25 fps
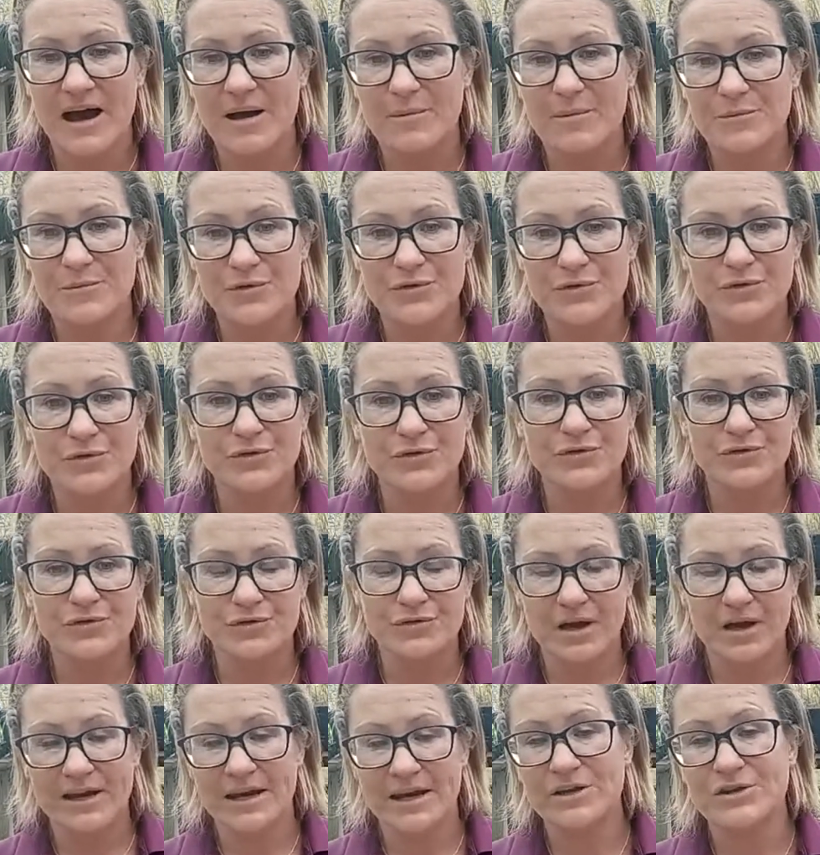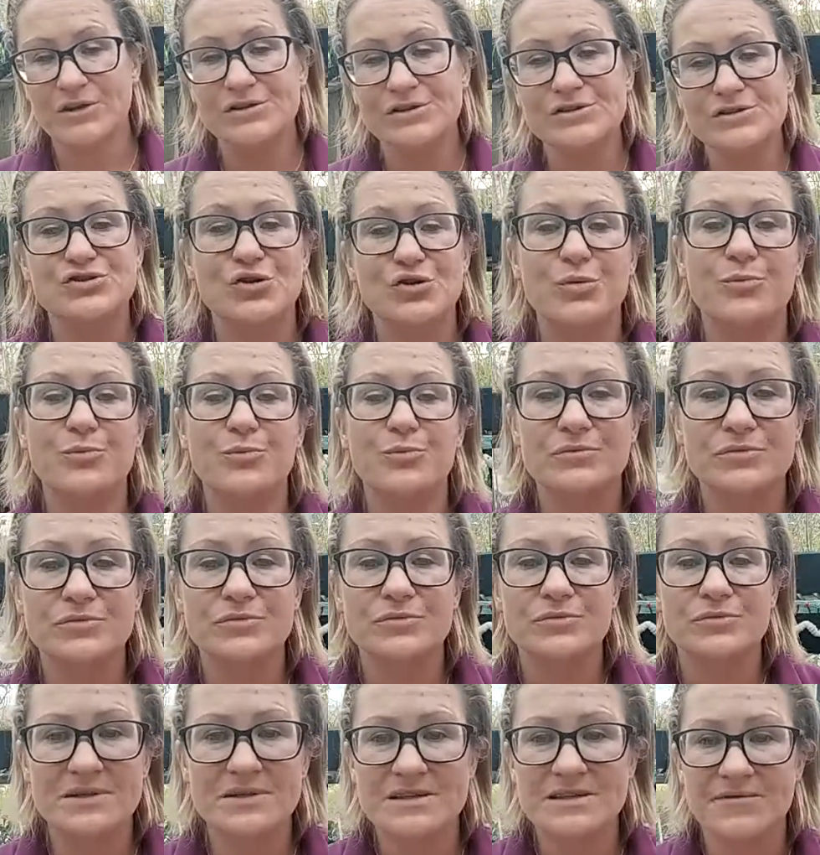through, and I use Zoom.
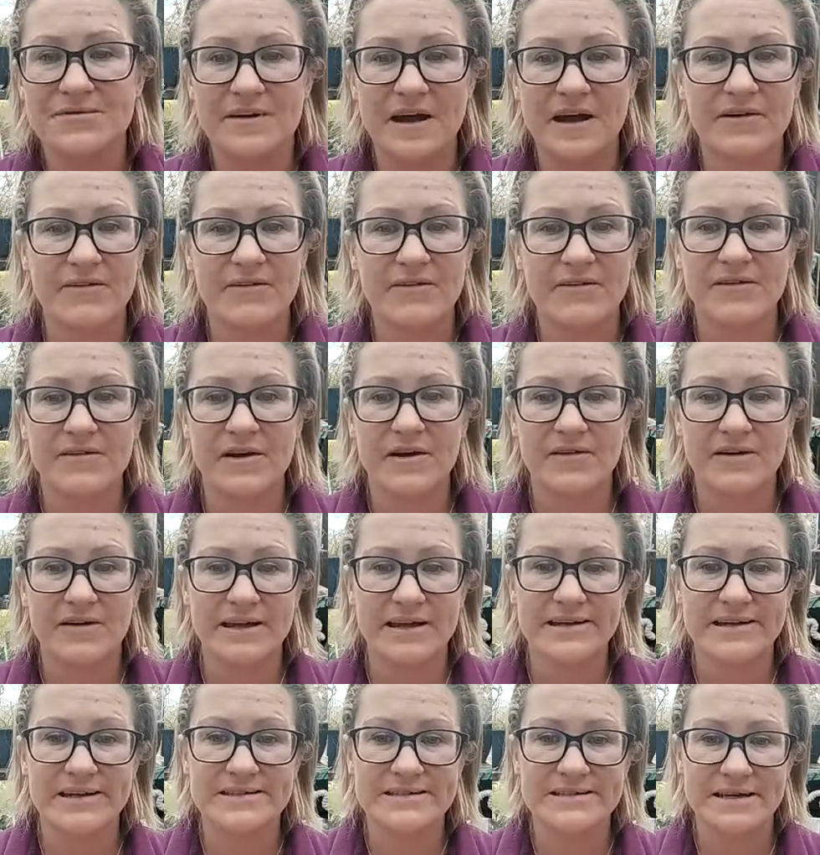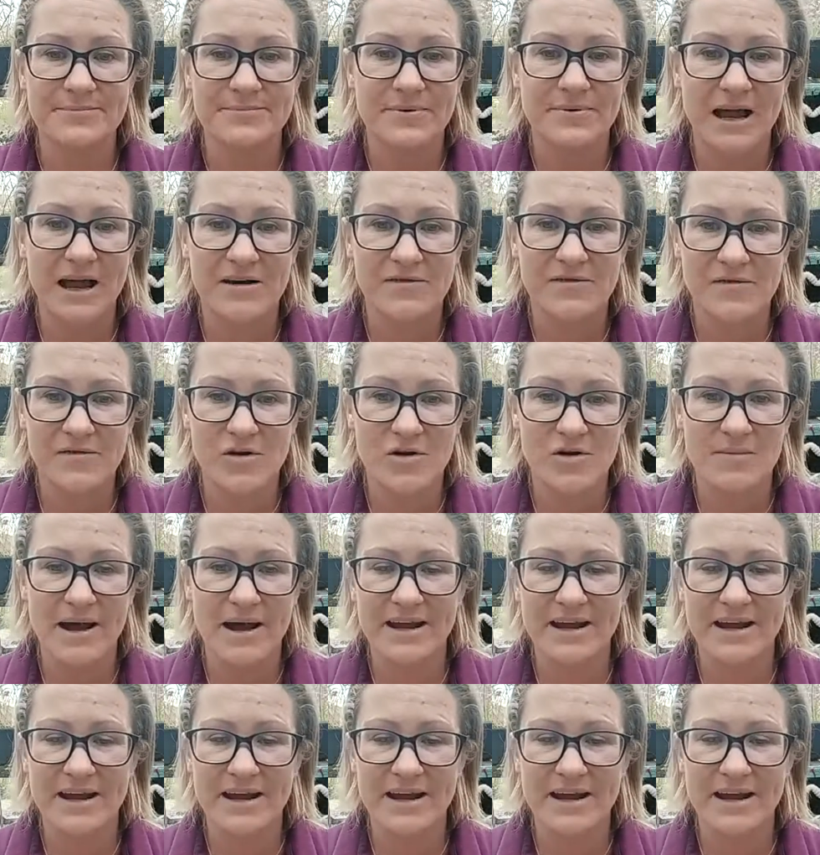Zoom is a very, very easy platform.